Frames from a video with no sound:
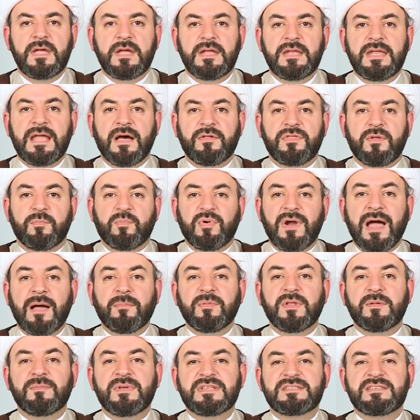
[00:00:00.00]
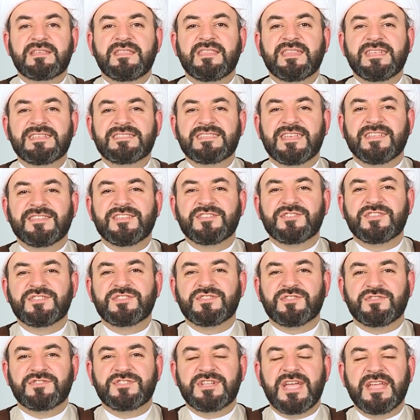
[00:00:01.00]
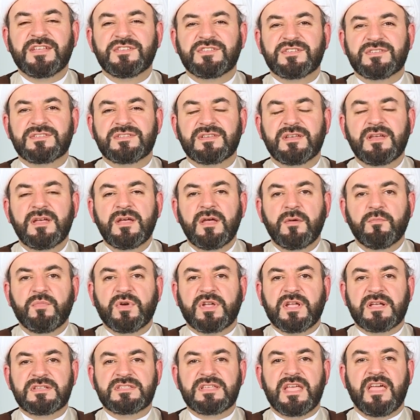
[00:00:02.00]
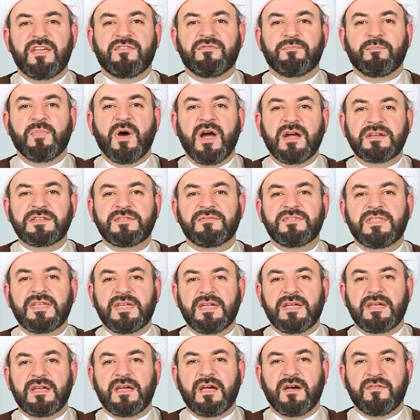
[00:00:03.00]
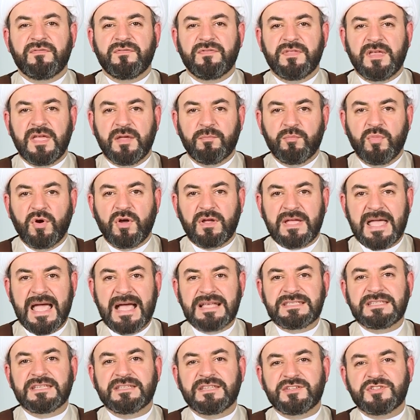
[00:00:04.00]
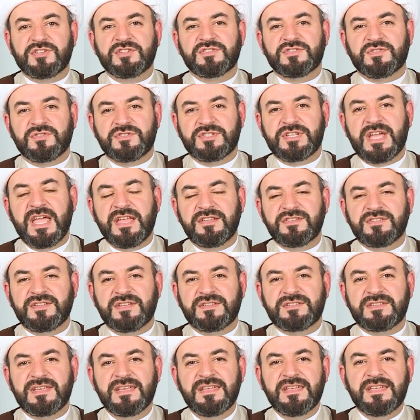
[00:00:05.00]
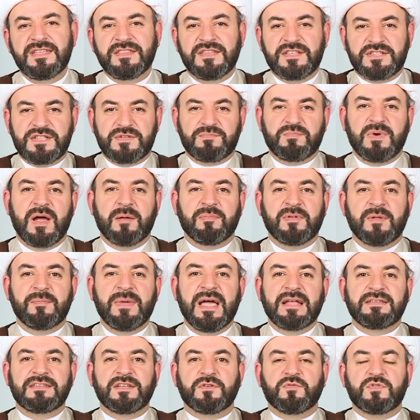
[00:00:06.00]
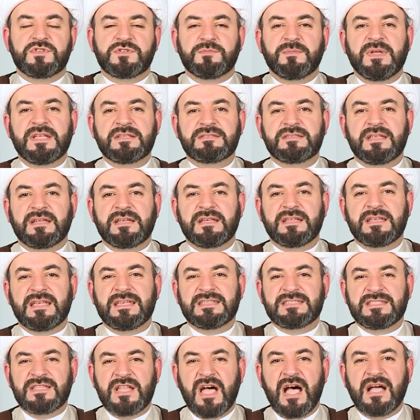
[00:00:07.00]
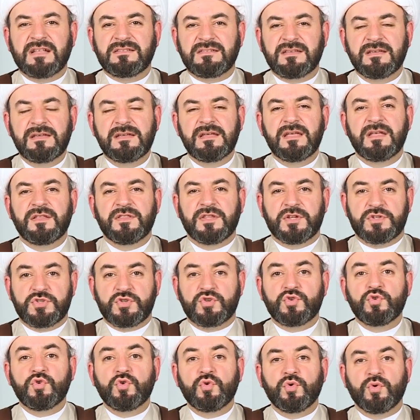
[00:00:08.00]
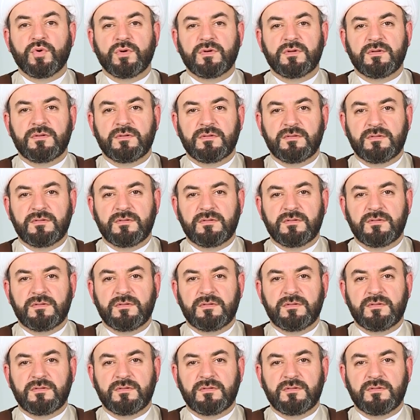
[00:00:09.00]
Now the problem is in these additions or changes, because if part of the book has additions or changes, this is problematic, which means that it is not the true